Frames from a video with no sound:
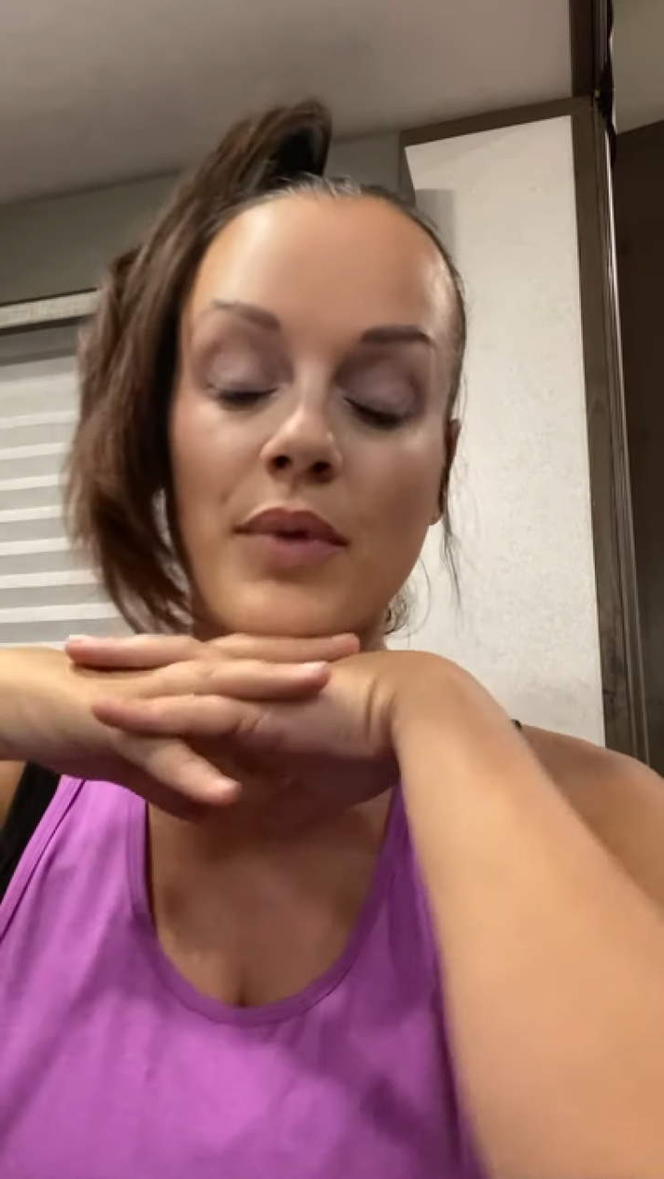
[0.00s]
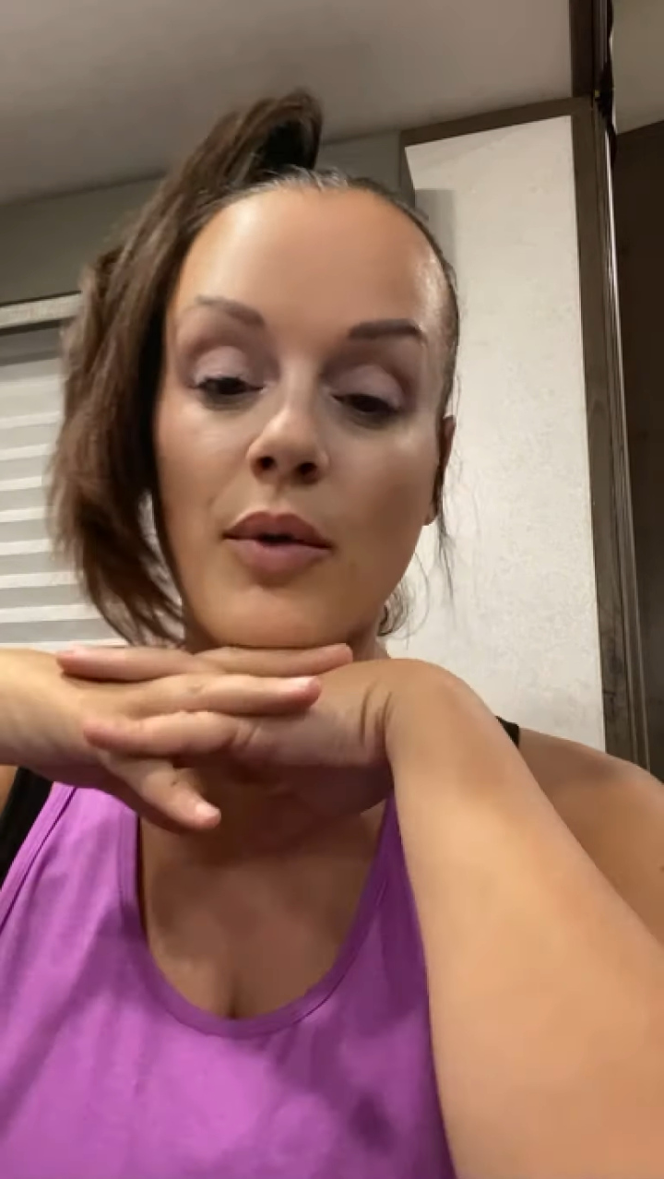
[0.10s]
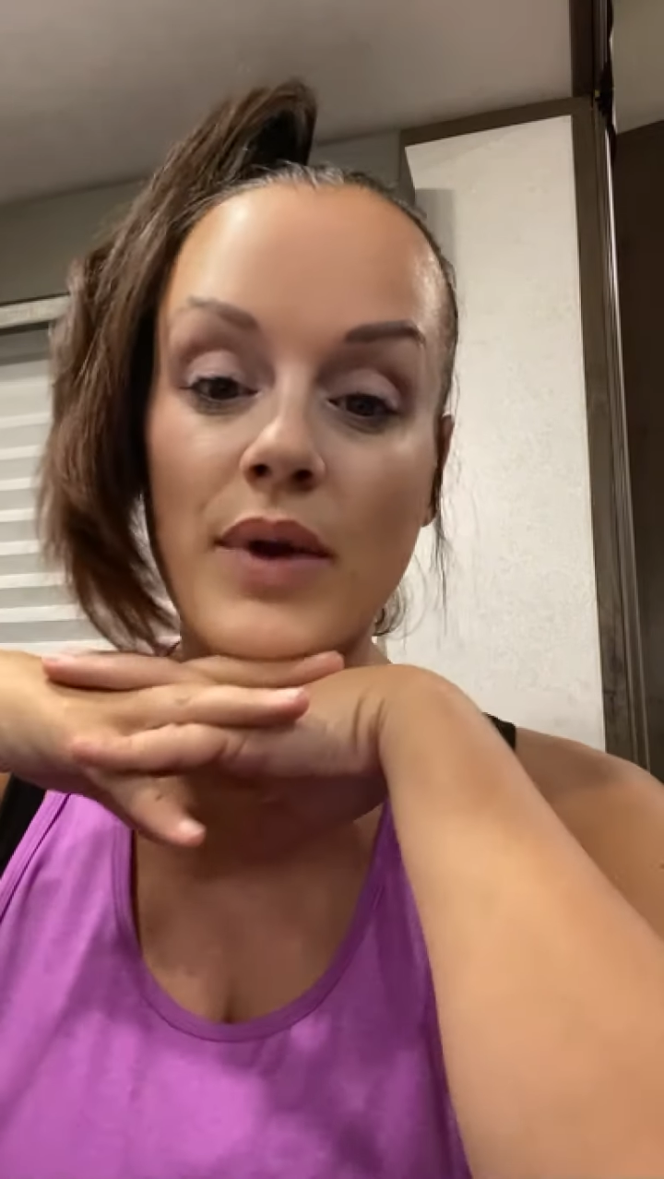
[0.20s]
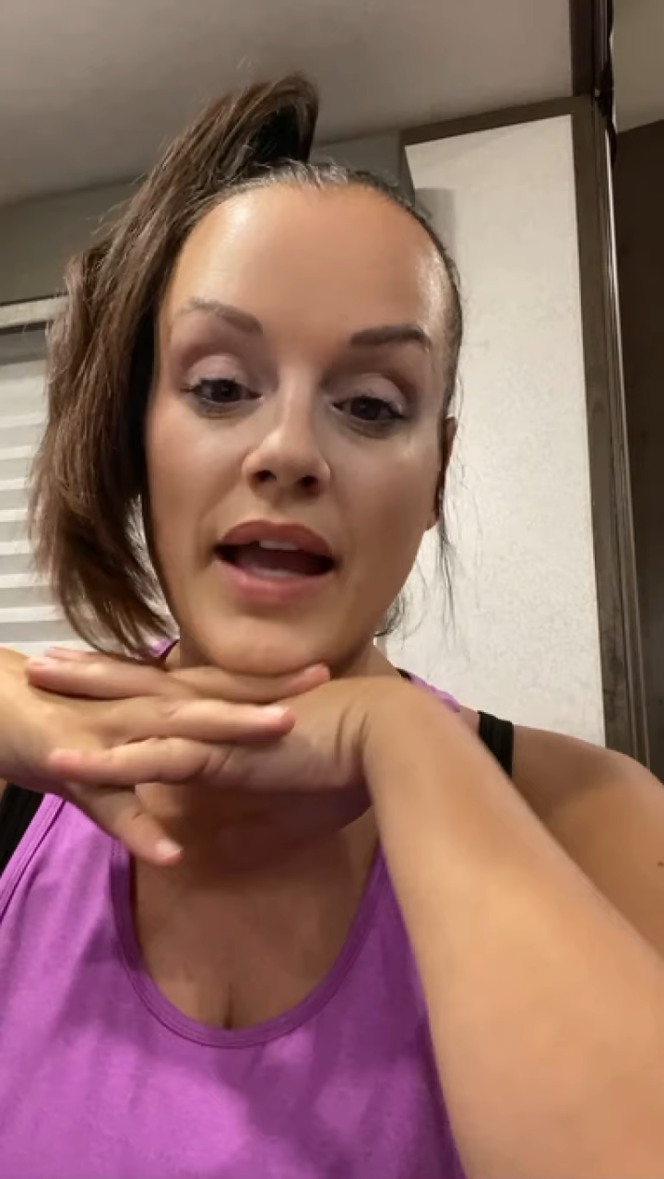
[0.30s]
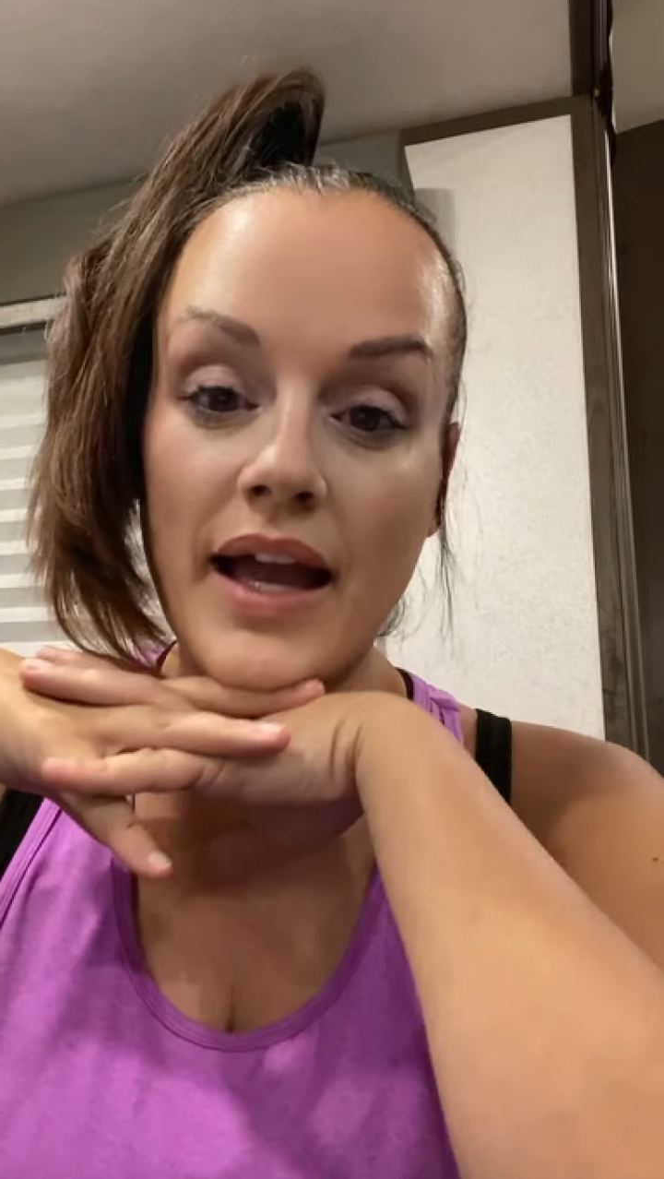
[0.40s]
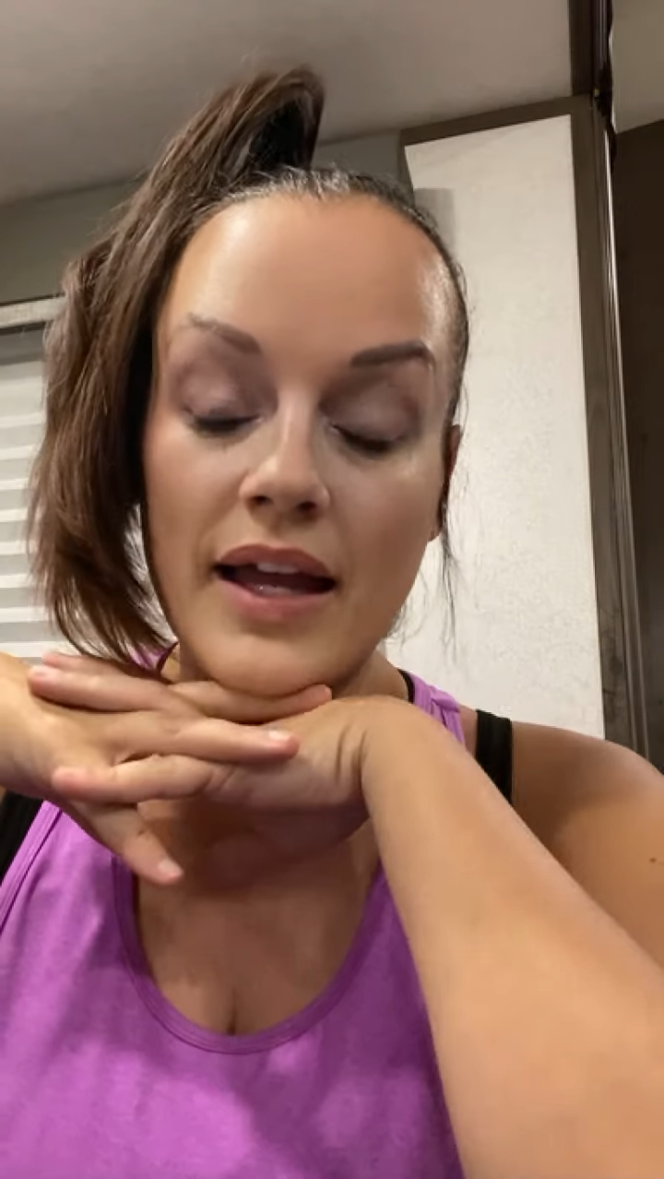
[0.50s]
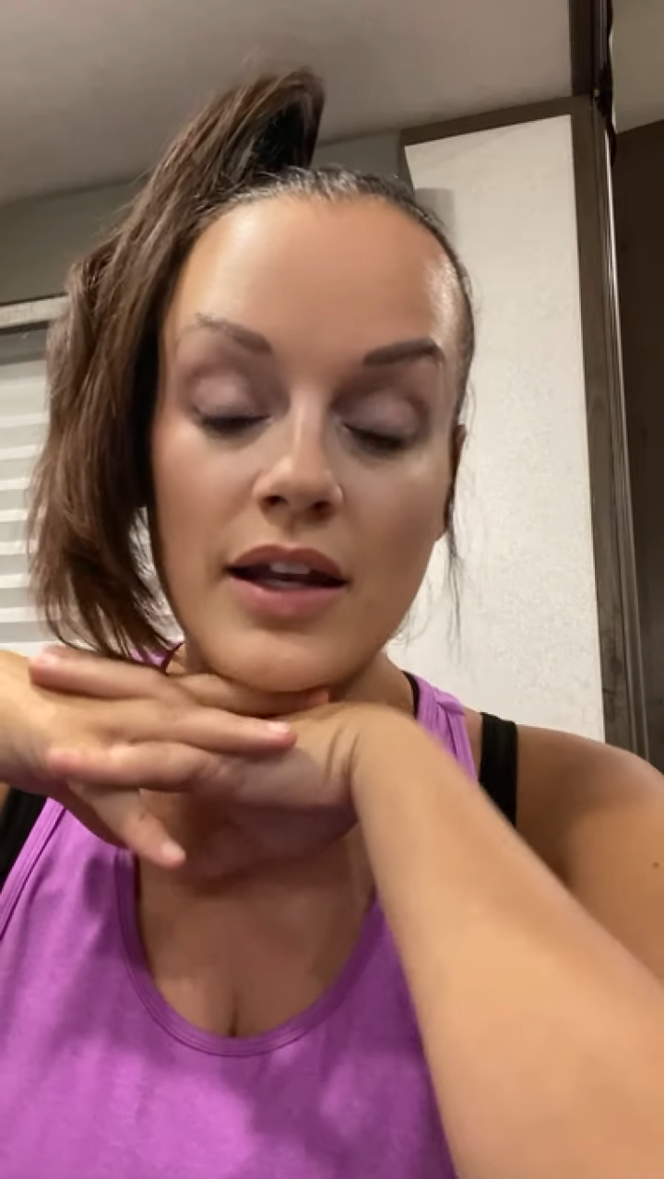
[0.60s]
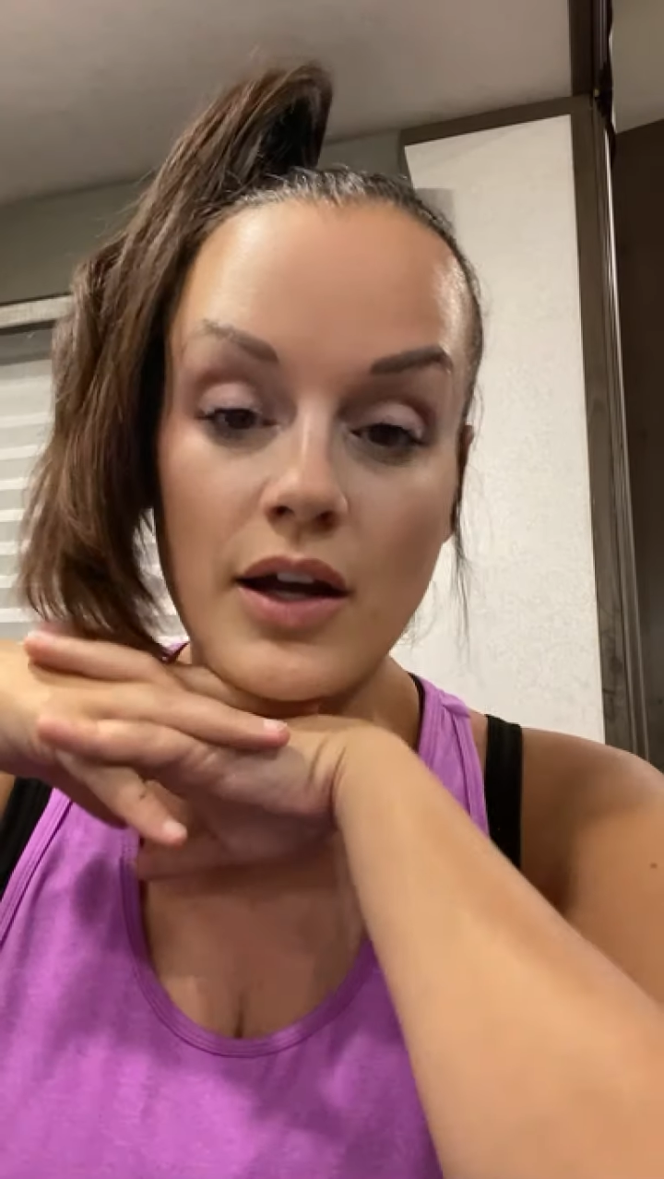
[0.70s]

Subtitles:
but we had